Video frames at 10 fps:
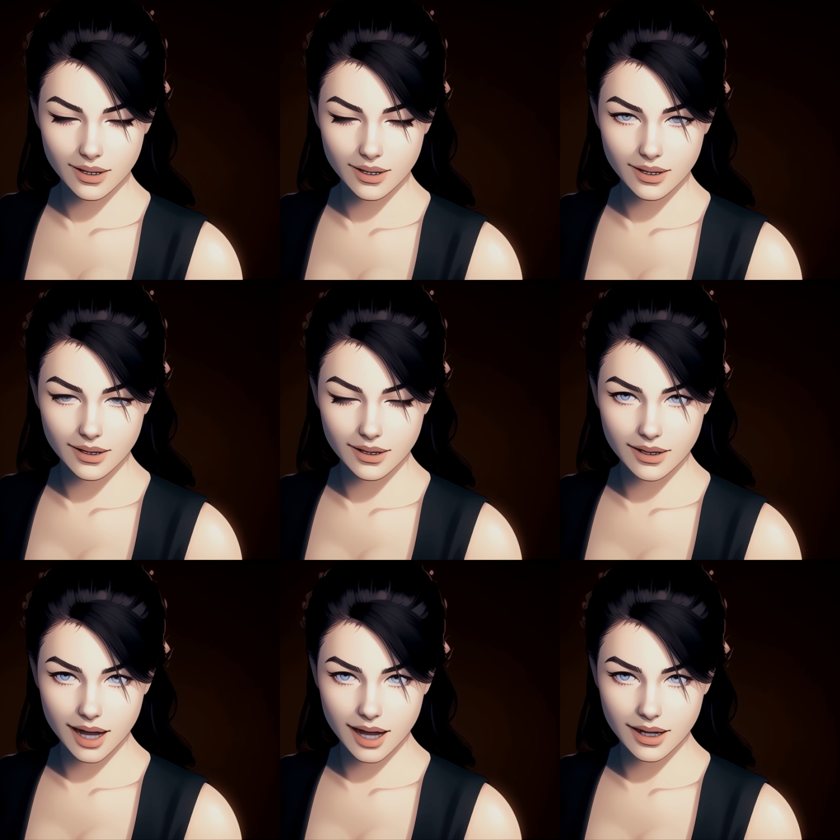But
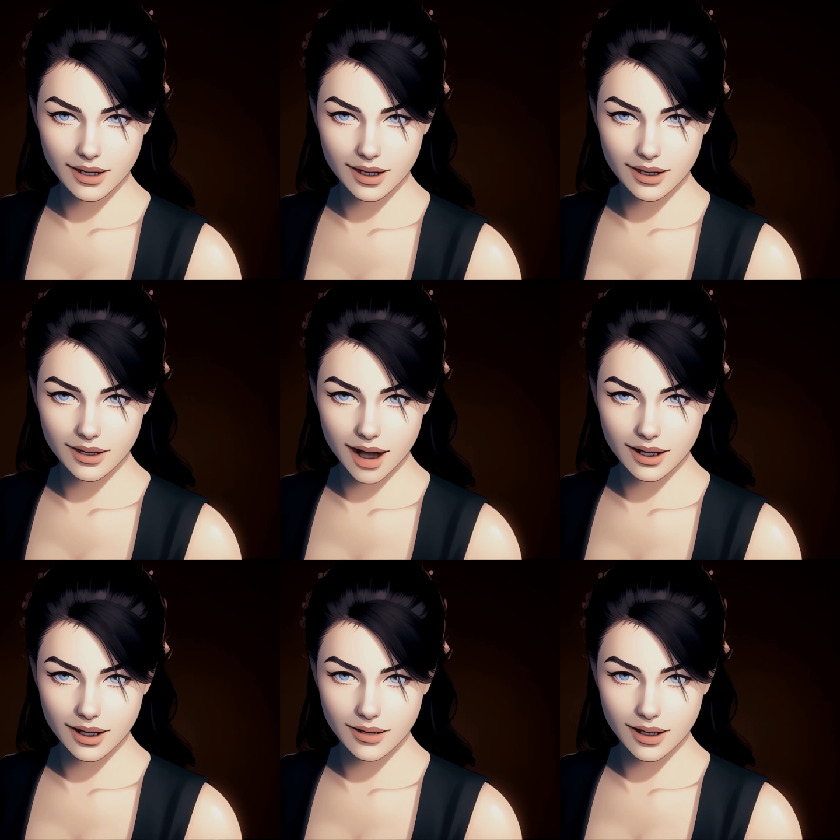I was
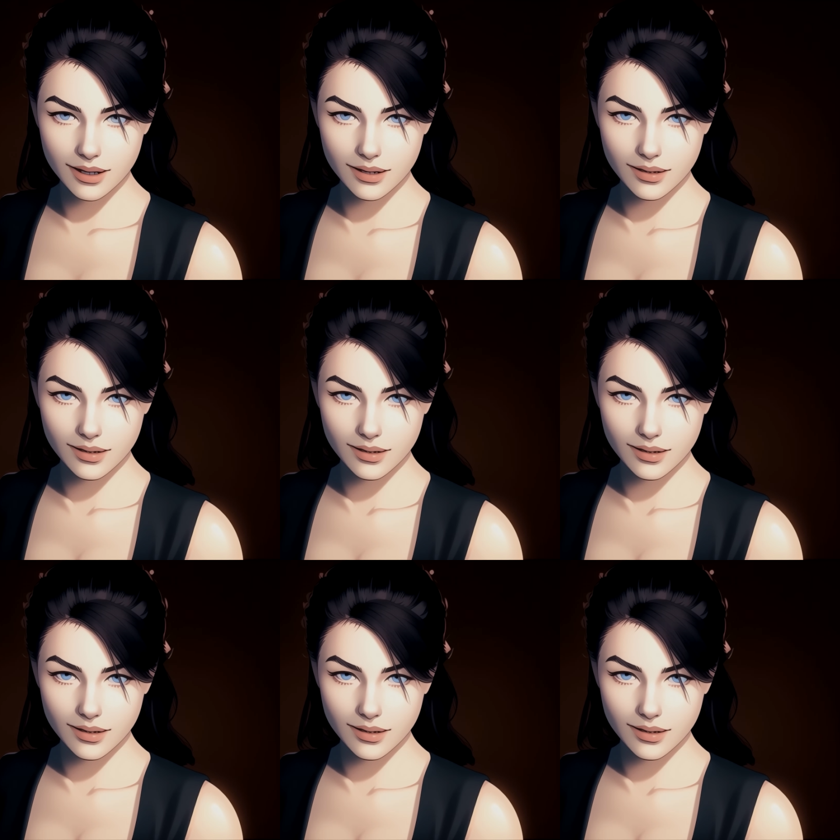drawn to him.